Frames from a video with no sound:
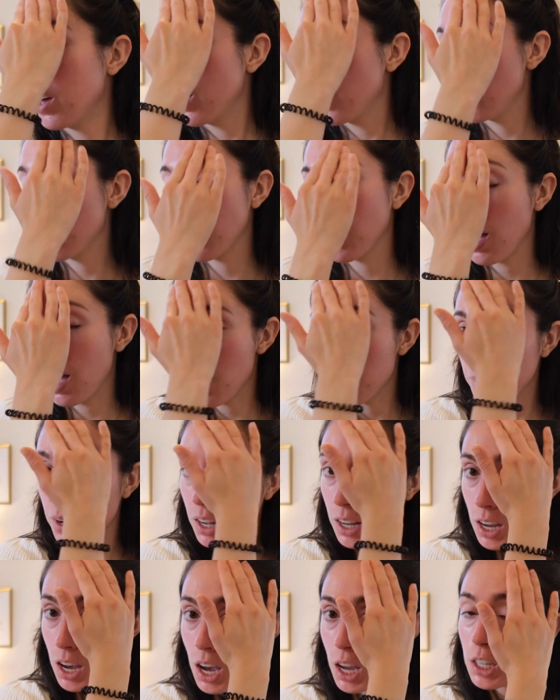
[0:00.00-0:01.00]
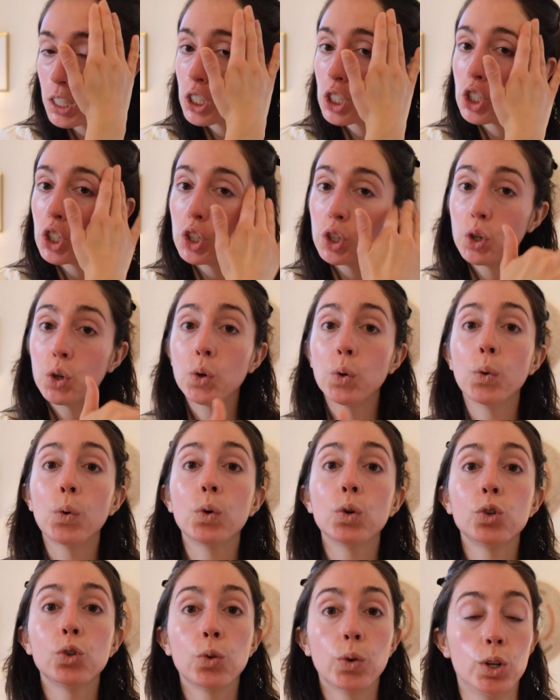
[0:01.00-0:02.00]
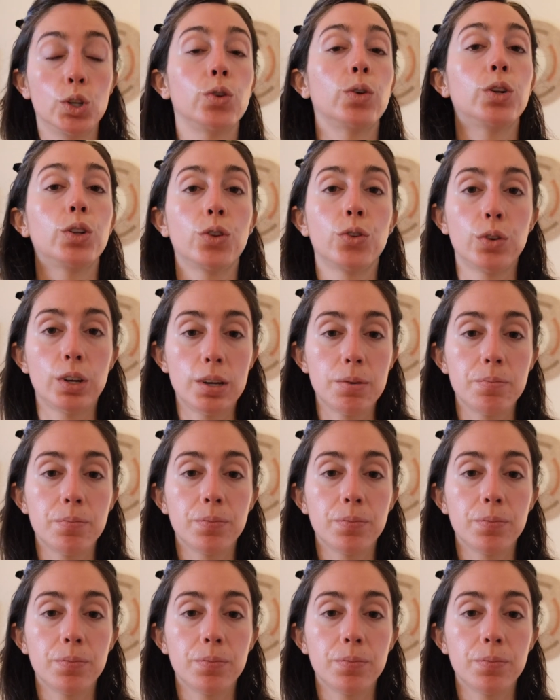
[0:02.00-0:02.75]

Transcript: Okay, I'm gonna cut to 2023.